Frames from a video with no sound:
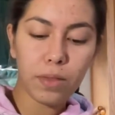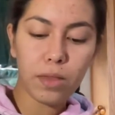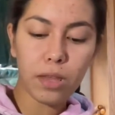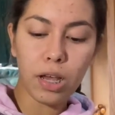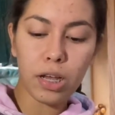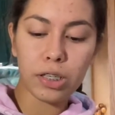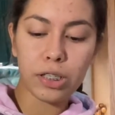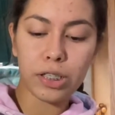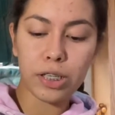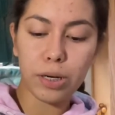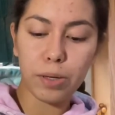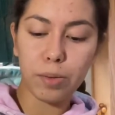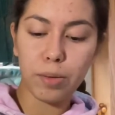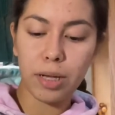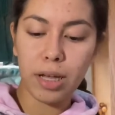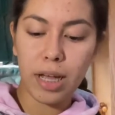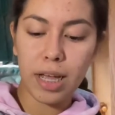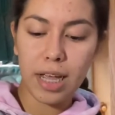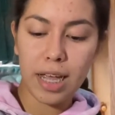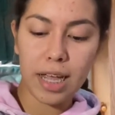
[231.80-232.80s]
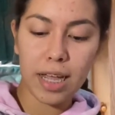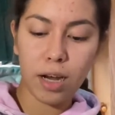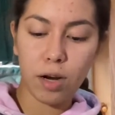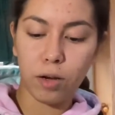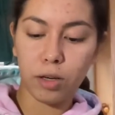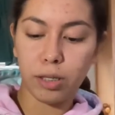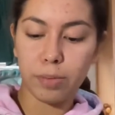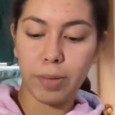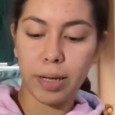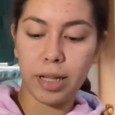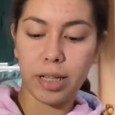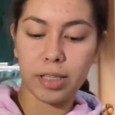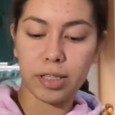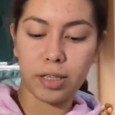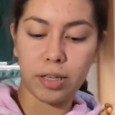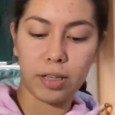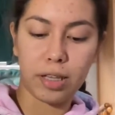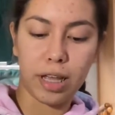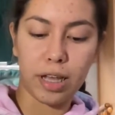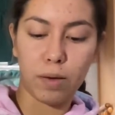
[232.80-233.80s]
So it all depends
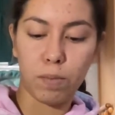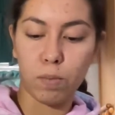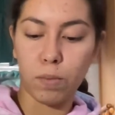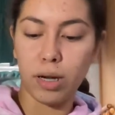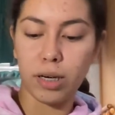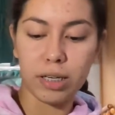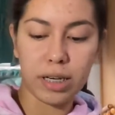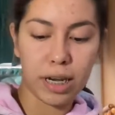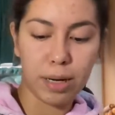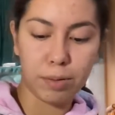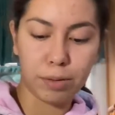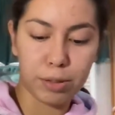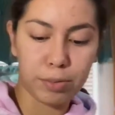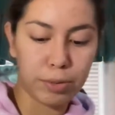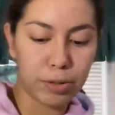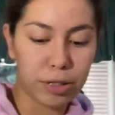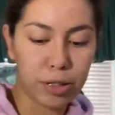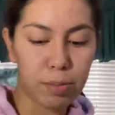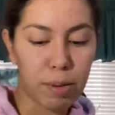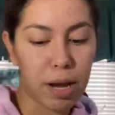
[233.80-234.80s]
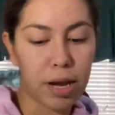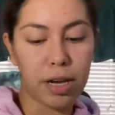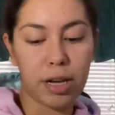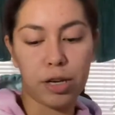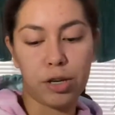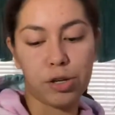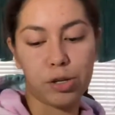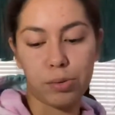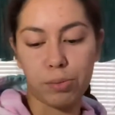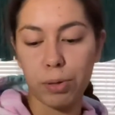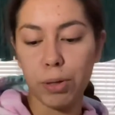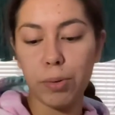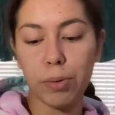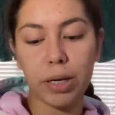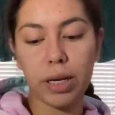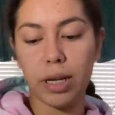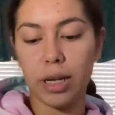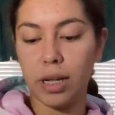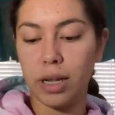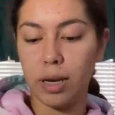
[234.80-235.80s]
on like 1 tablespoon too many could just
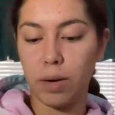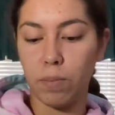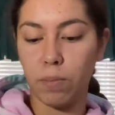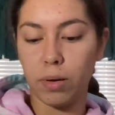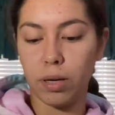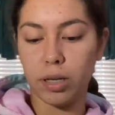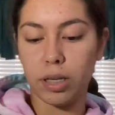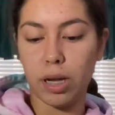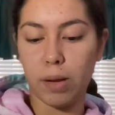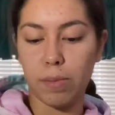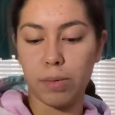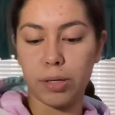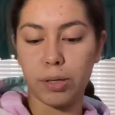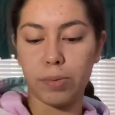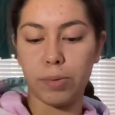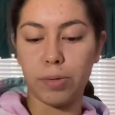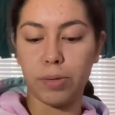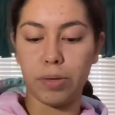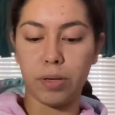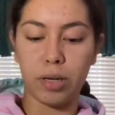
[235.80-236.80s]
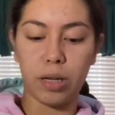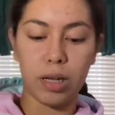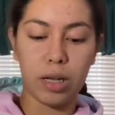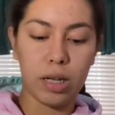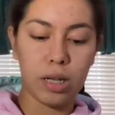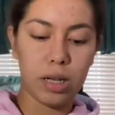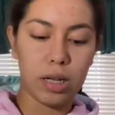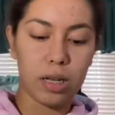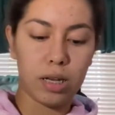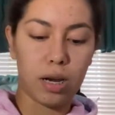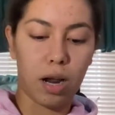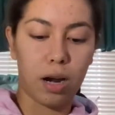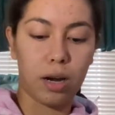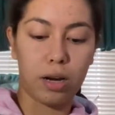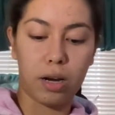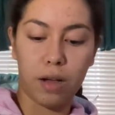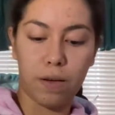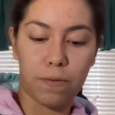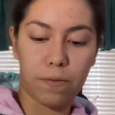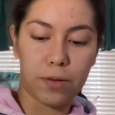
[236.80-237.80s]
ruin it, and 1 tablespoon not
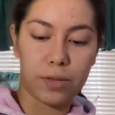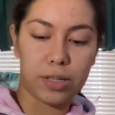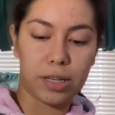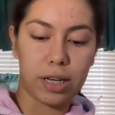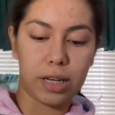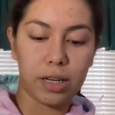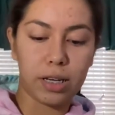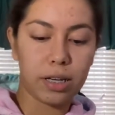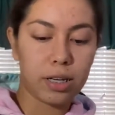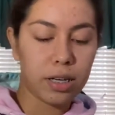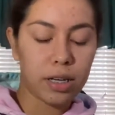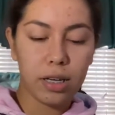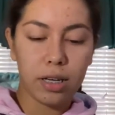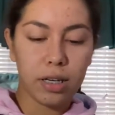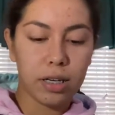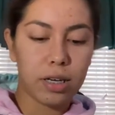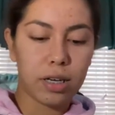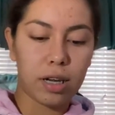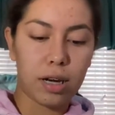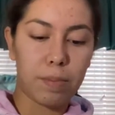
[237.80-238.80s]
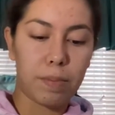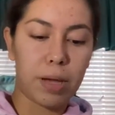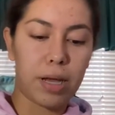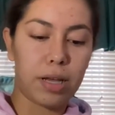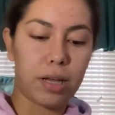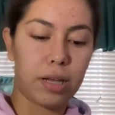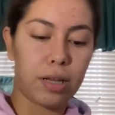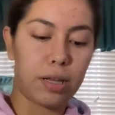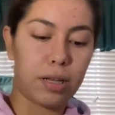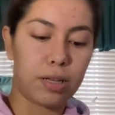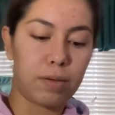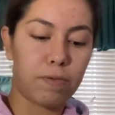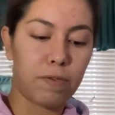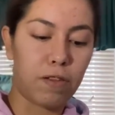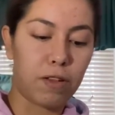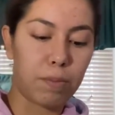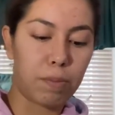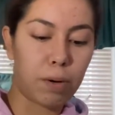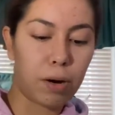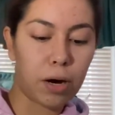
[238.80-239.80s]
enough is like gonna make it
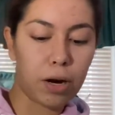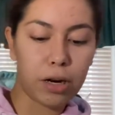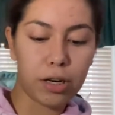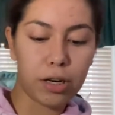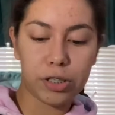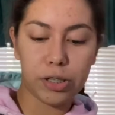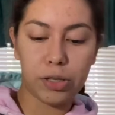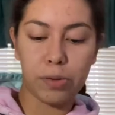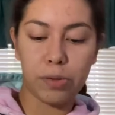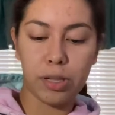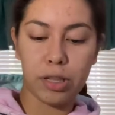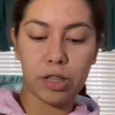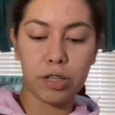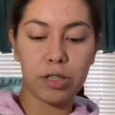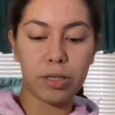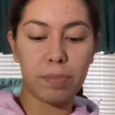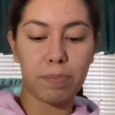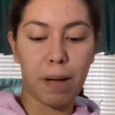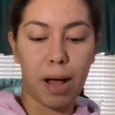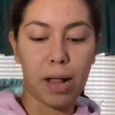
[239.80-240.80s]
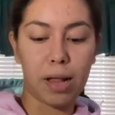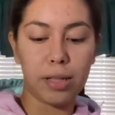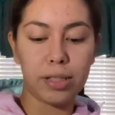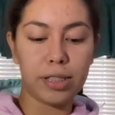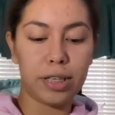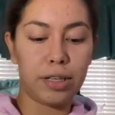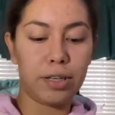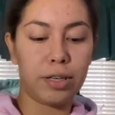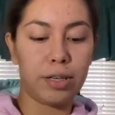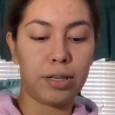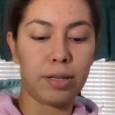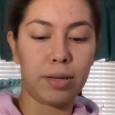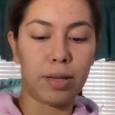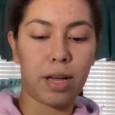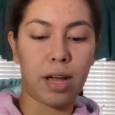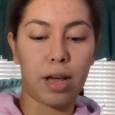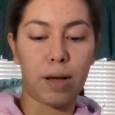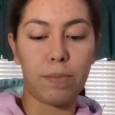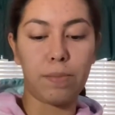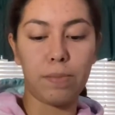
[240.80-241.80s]
fall apart. there's a balance that you need to
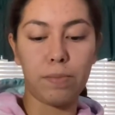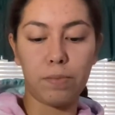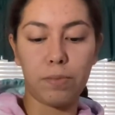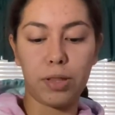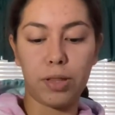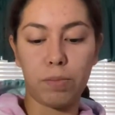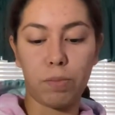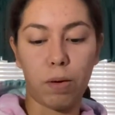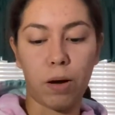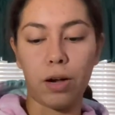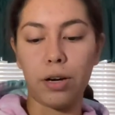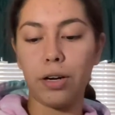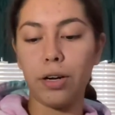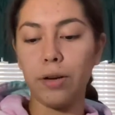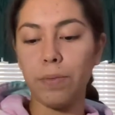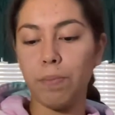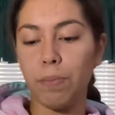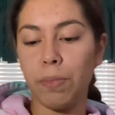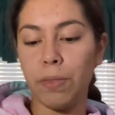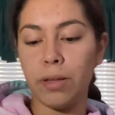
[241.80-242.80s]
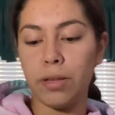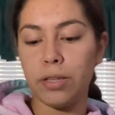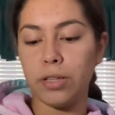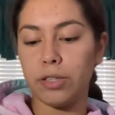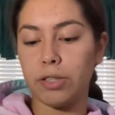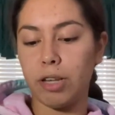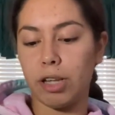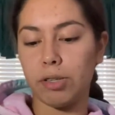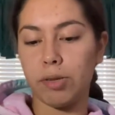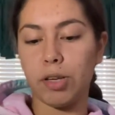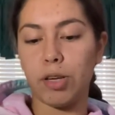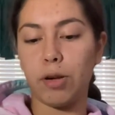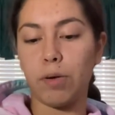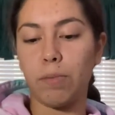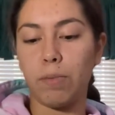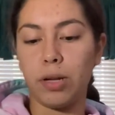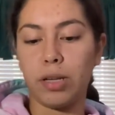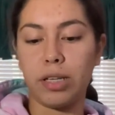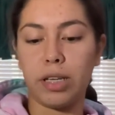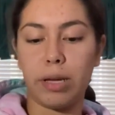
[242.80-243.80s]
come with the water. So that's why you go
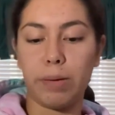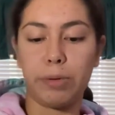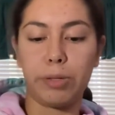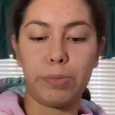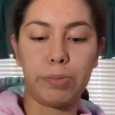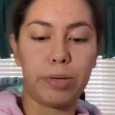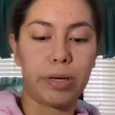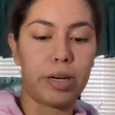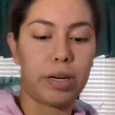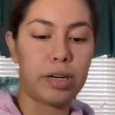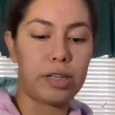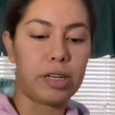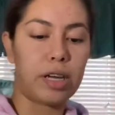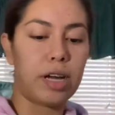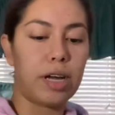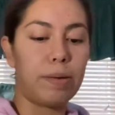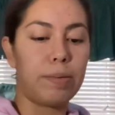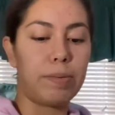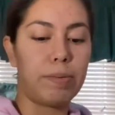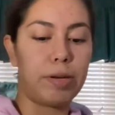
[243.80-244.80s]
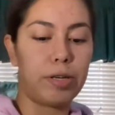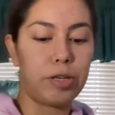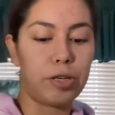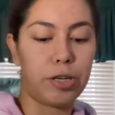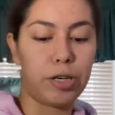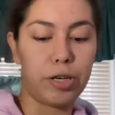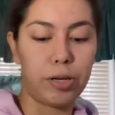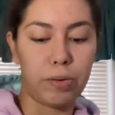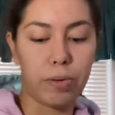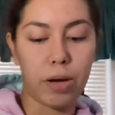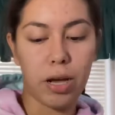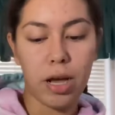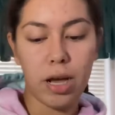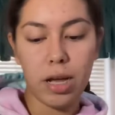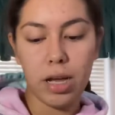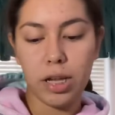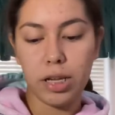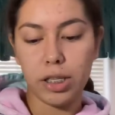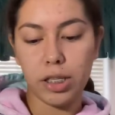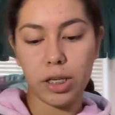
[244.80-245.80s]
1 tablespoon at a time to make sure you
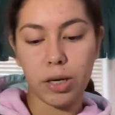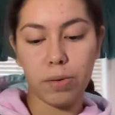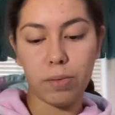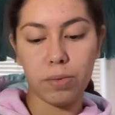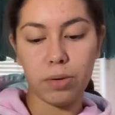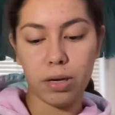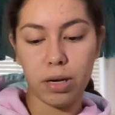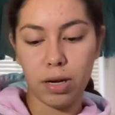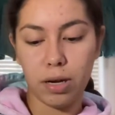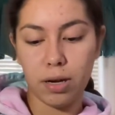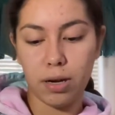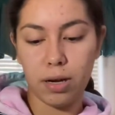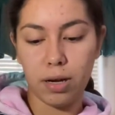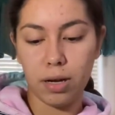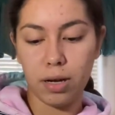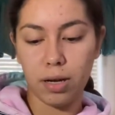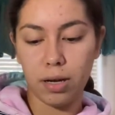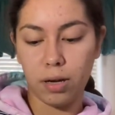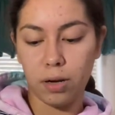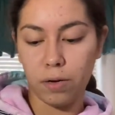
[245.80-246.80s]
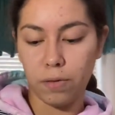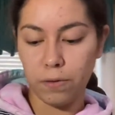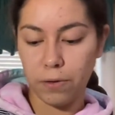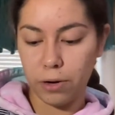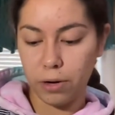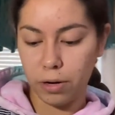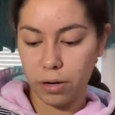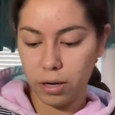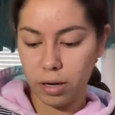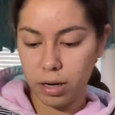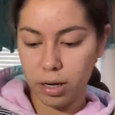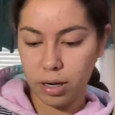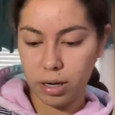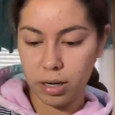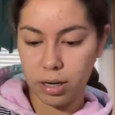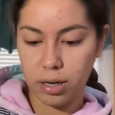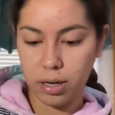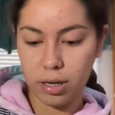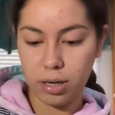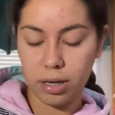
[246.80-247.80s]
don't over
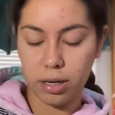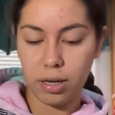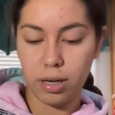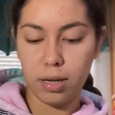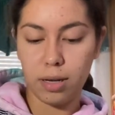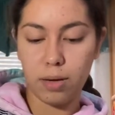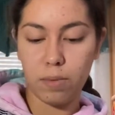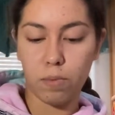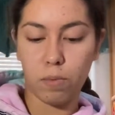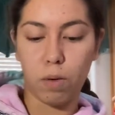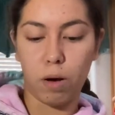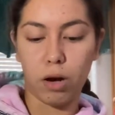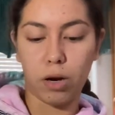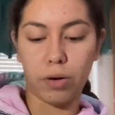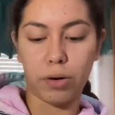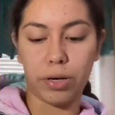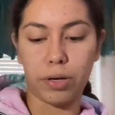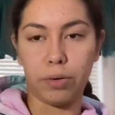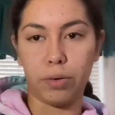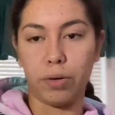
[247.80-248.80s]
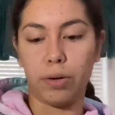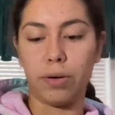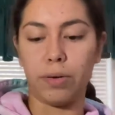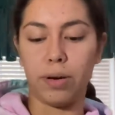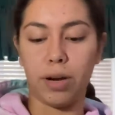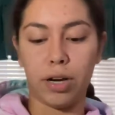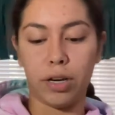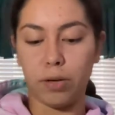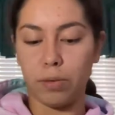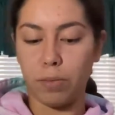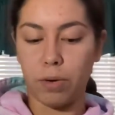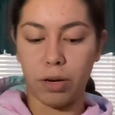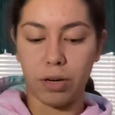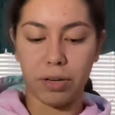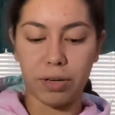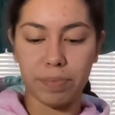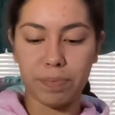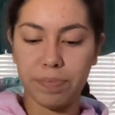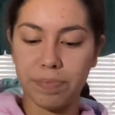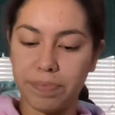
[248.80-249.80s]
water it or
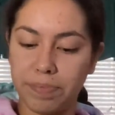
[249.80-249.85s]
underwater.